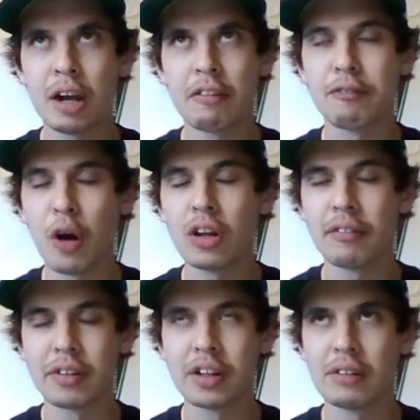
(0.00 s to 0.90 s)
not
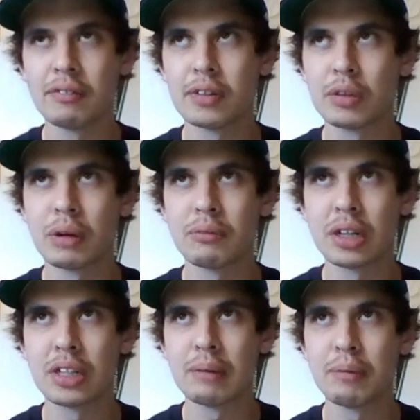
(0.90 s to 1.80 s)
fall off the cliff is what I'm
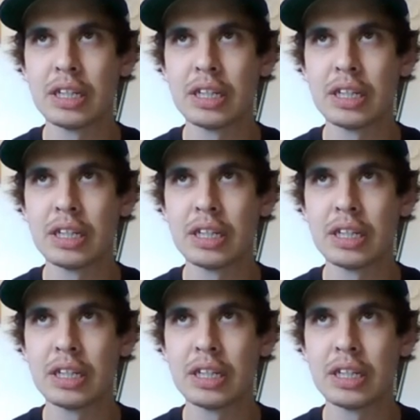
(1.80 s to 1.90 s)
trying to say,